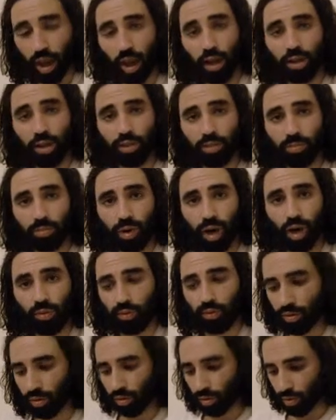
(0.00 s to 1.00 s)
and His
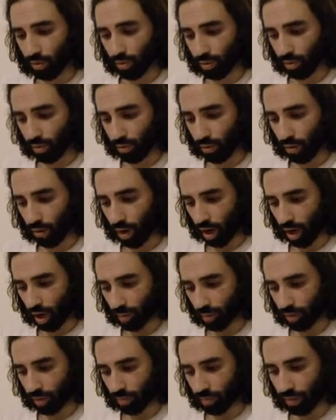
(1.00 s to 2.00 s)
Prophet
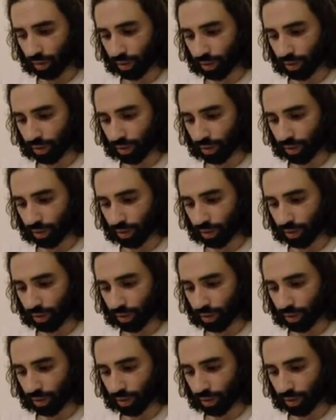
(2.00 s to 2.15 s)
Muhammad,